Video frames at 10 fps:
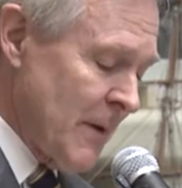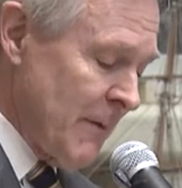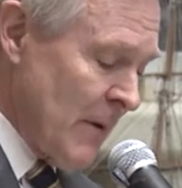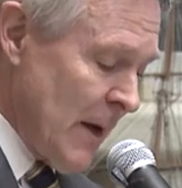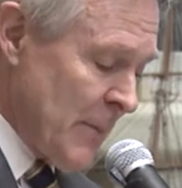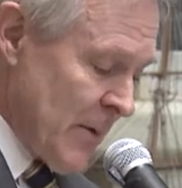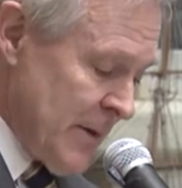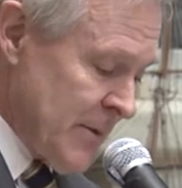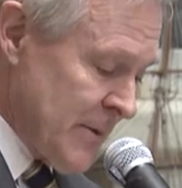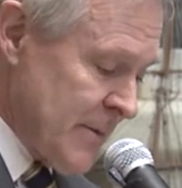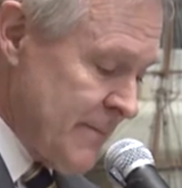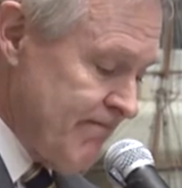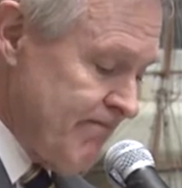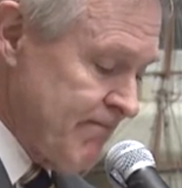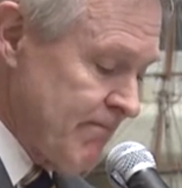Naval Operations,
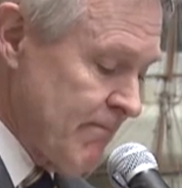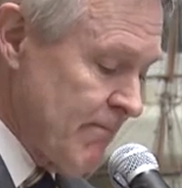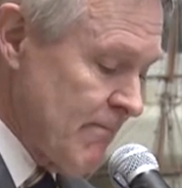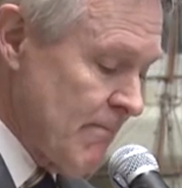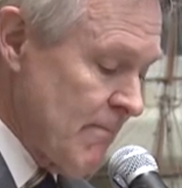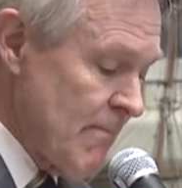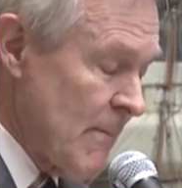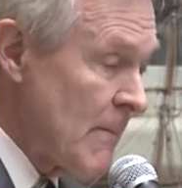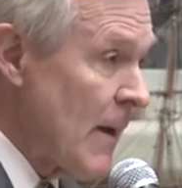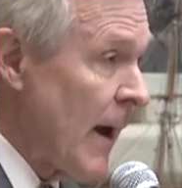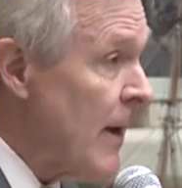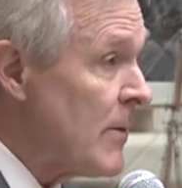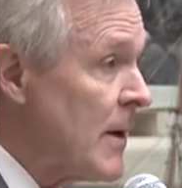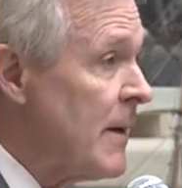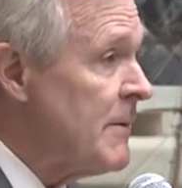and
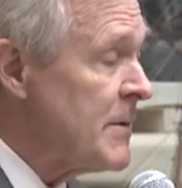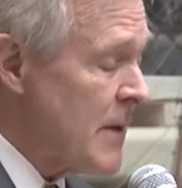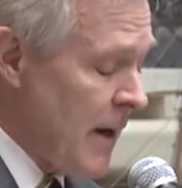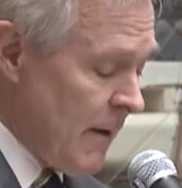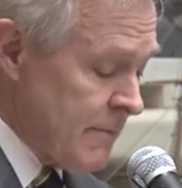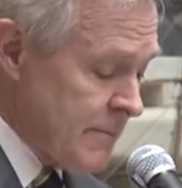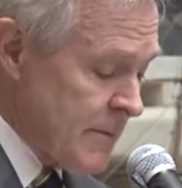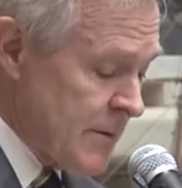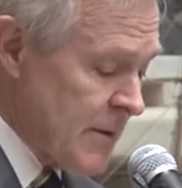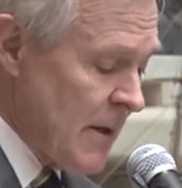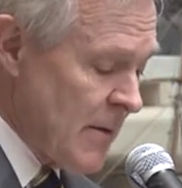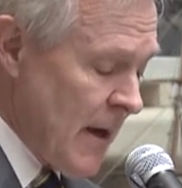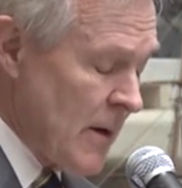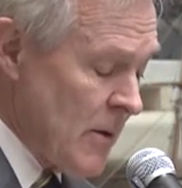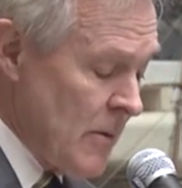the Navy staff to say
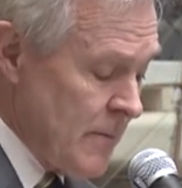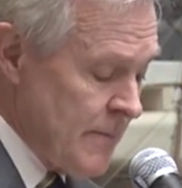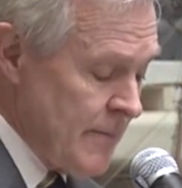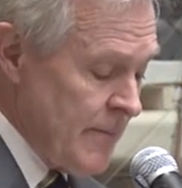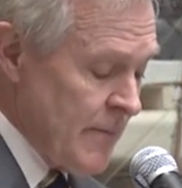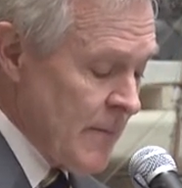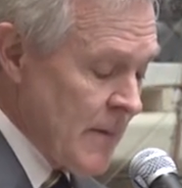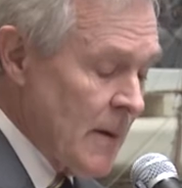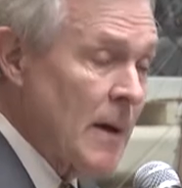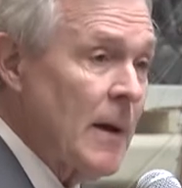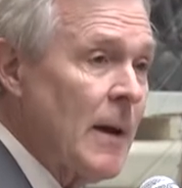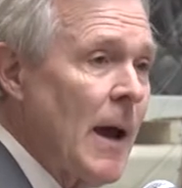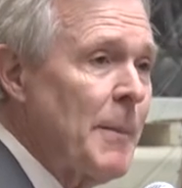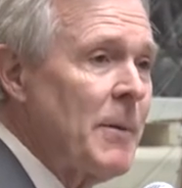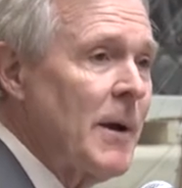thank you and
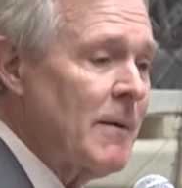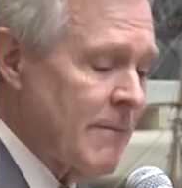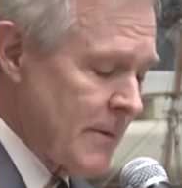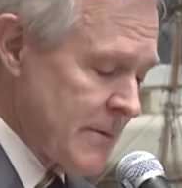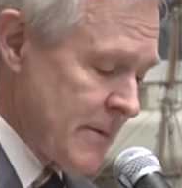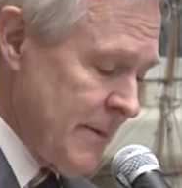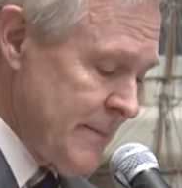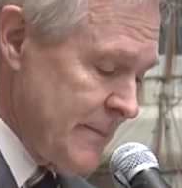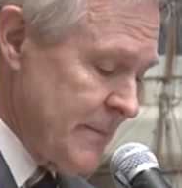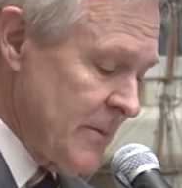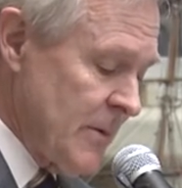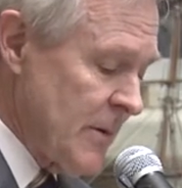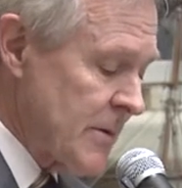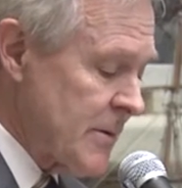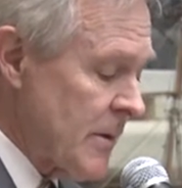happy anniversary to
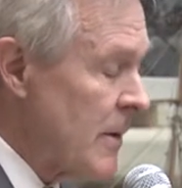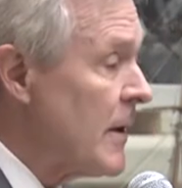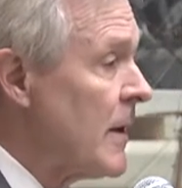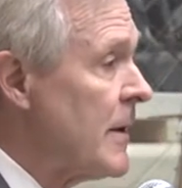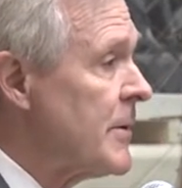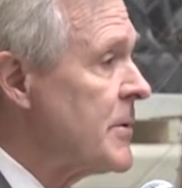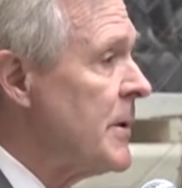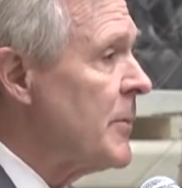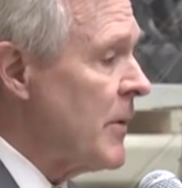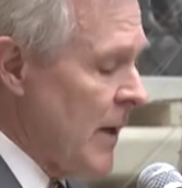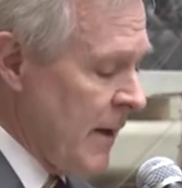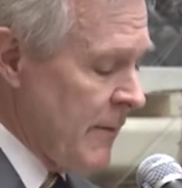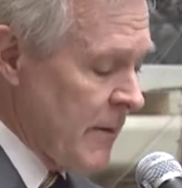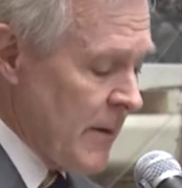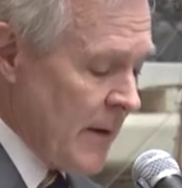this sterling leadership we have
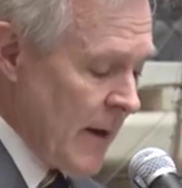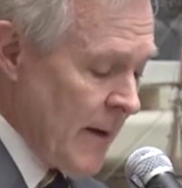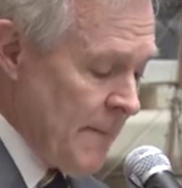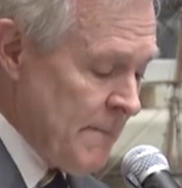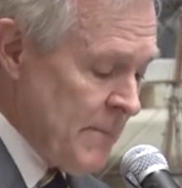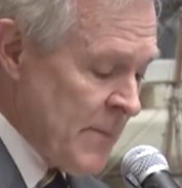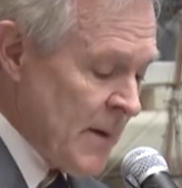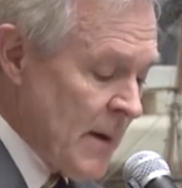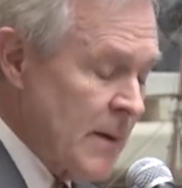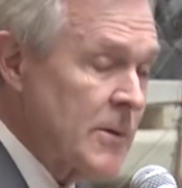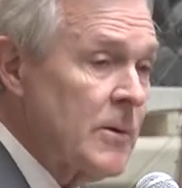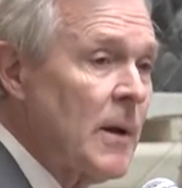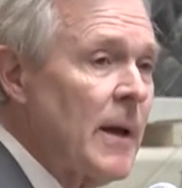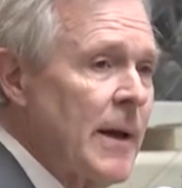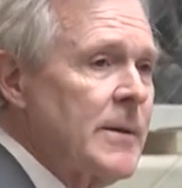here today and to a
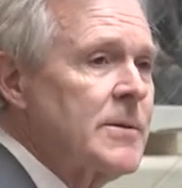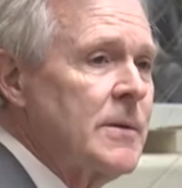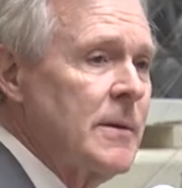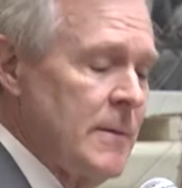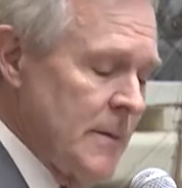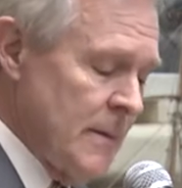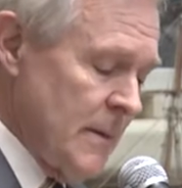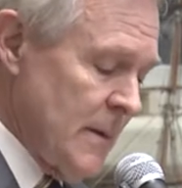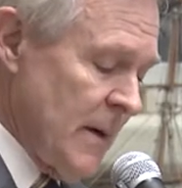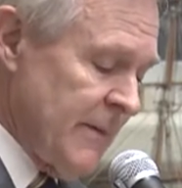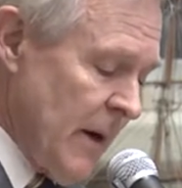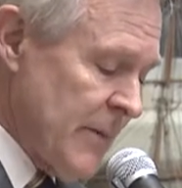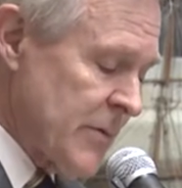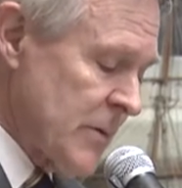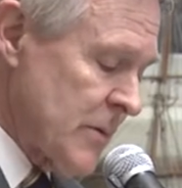legacy of
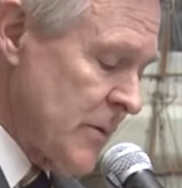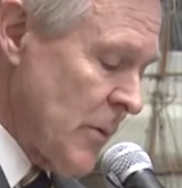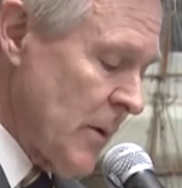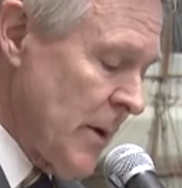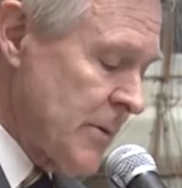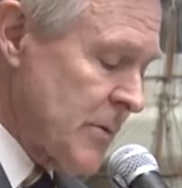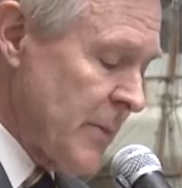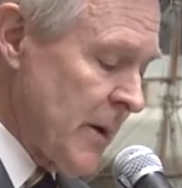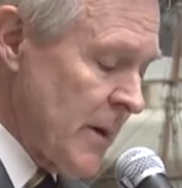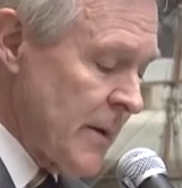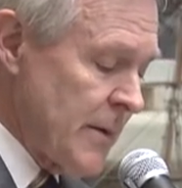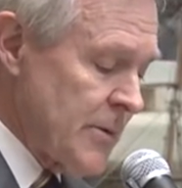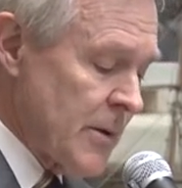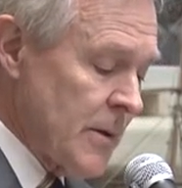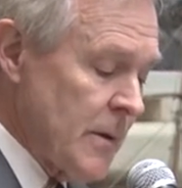officers who were instrumental in
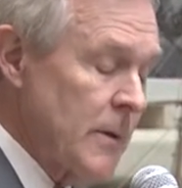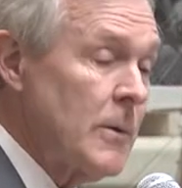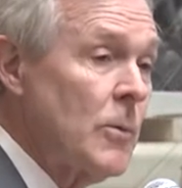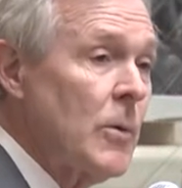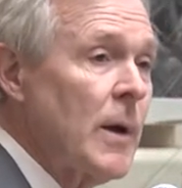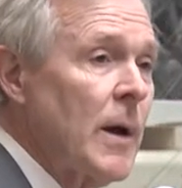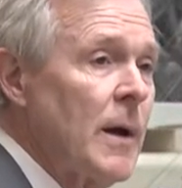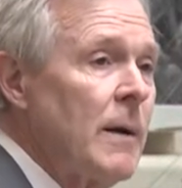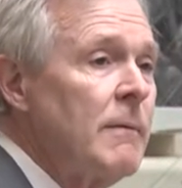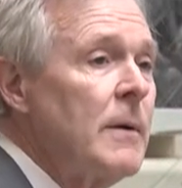ensuring we have